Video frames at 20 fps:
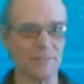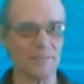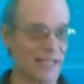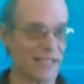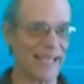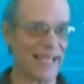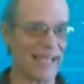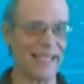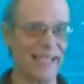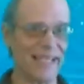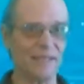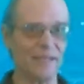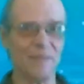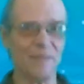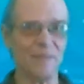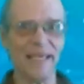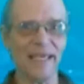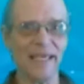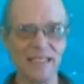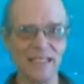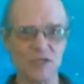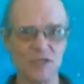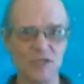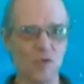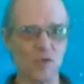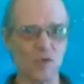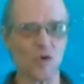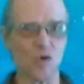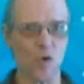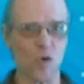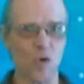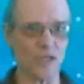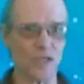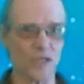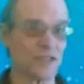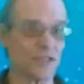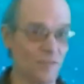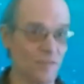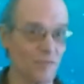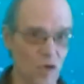Planning is a root
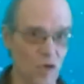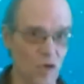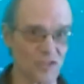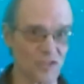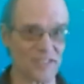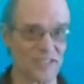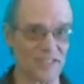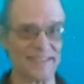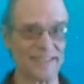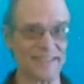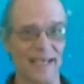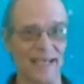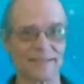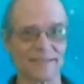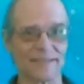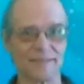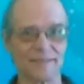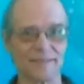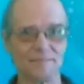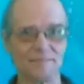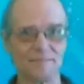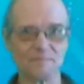cause of all success.